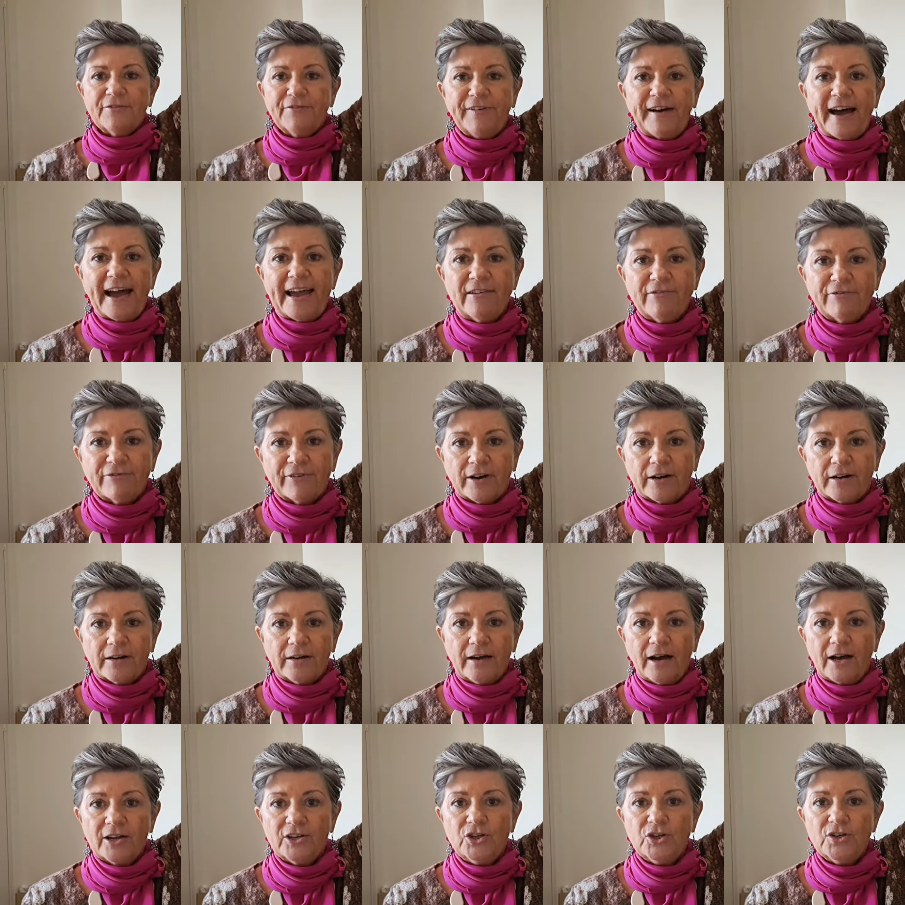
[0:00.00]
a favorite
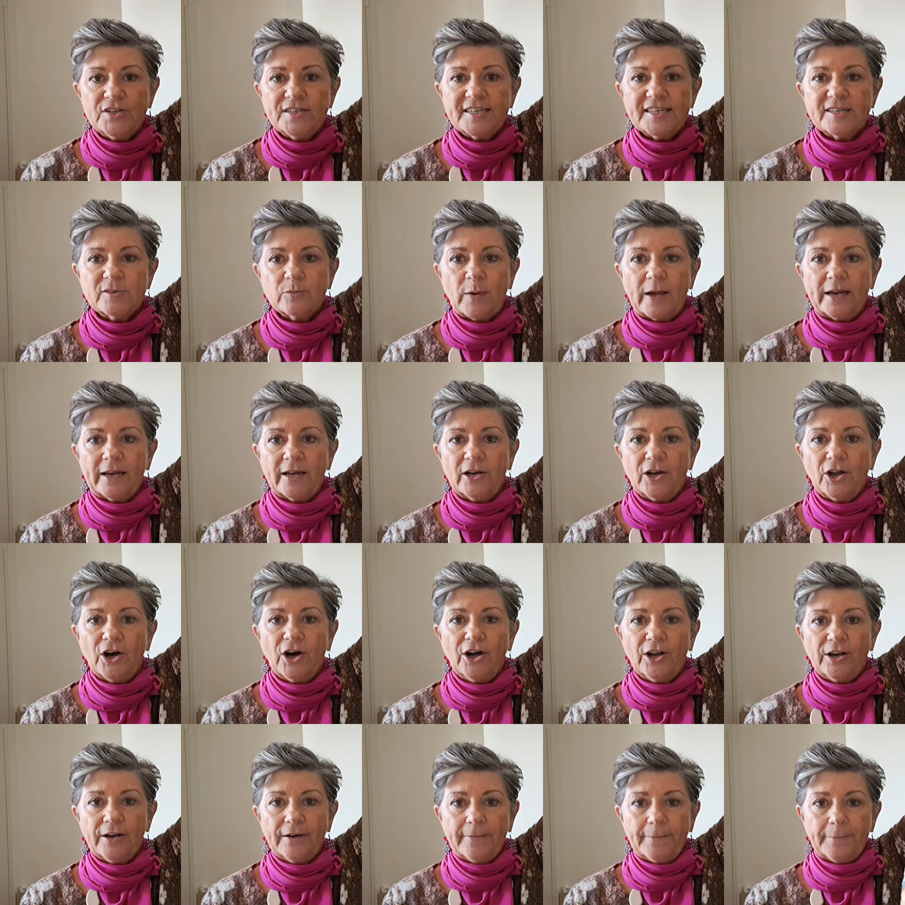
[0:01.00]
I use this one a
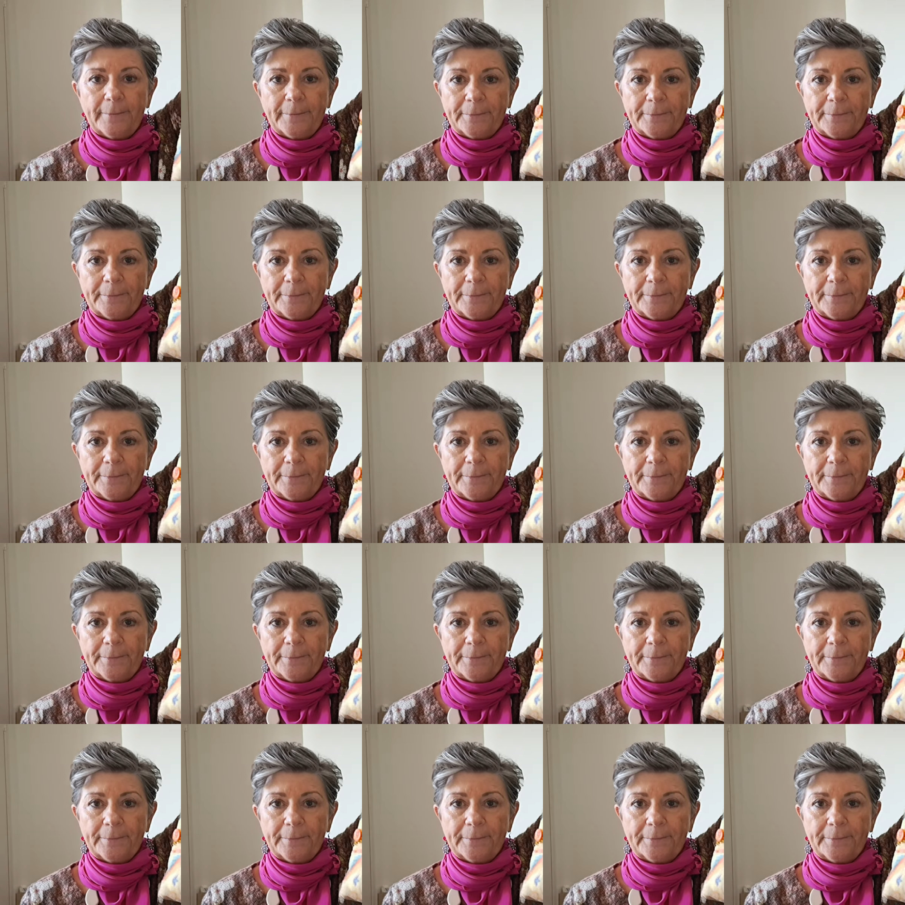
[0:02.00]
lot